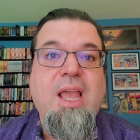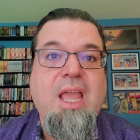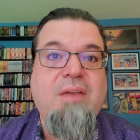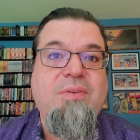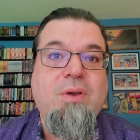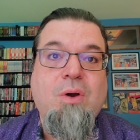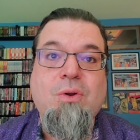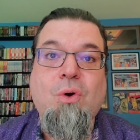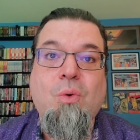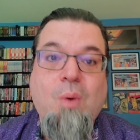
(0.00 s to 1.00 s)
if you go
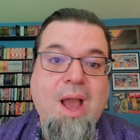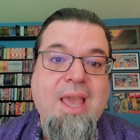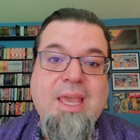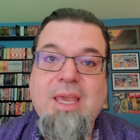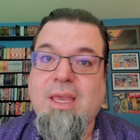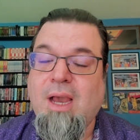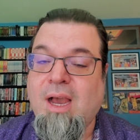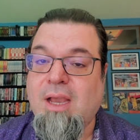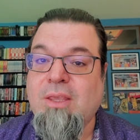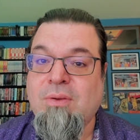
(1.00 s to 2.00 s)
to Hawaii
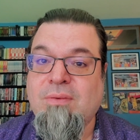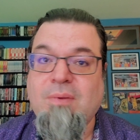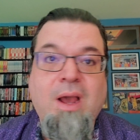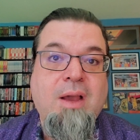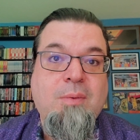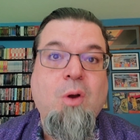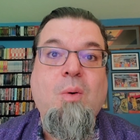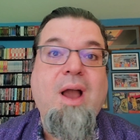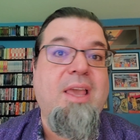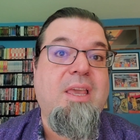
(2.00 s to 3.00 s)
uh, uh,
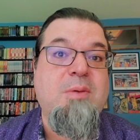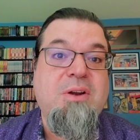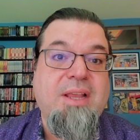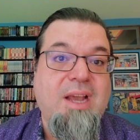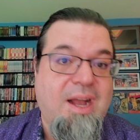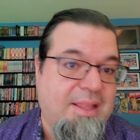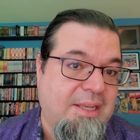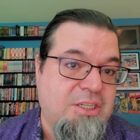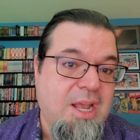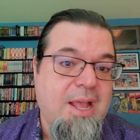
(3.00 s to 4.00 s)
Hawaii Community
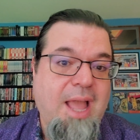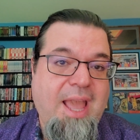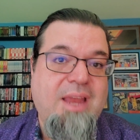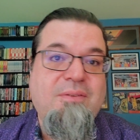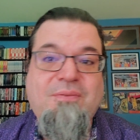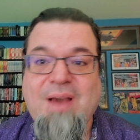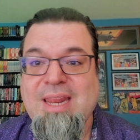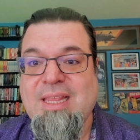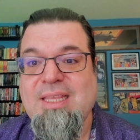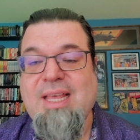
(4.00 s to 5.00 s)
College. And
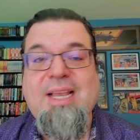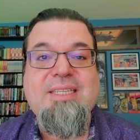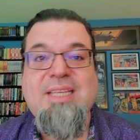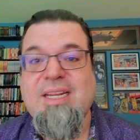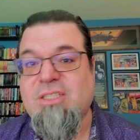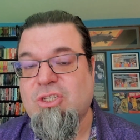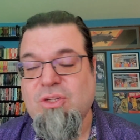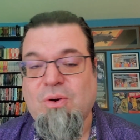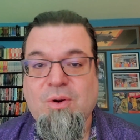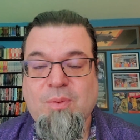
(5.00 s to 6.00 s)
finally, like I said, it's a
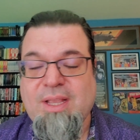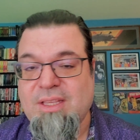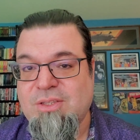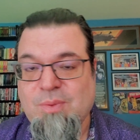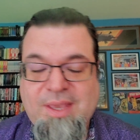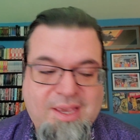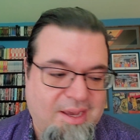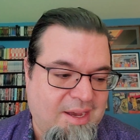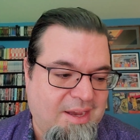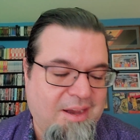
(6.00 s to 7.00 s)
shorter week this week, uh,